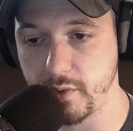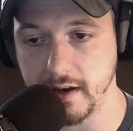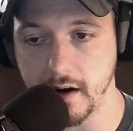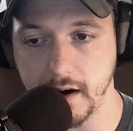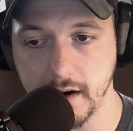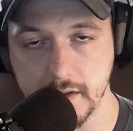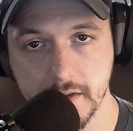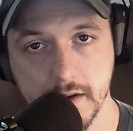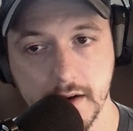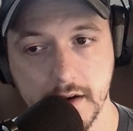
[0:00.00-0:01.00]
We are
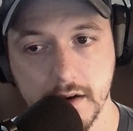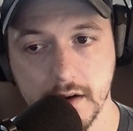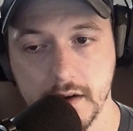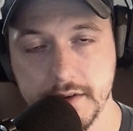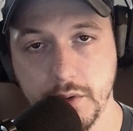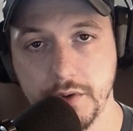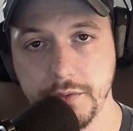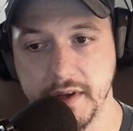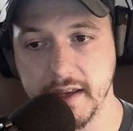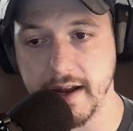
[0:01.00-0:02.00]

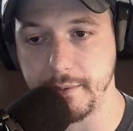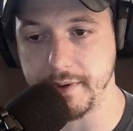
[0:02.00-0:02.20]
told we cannot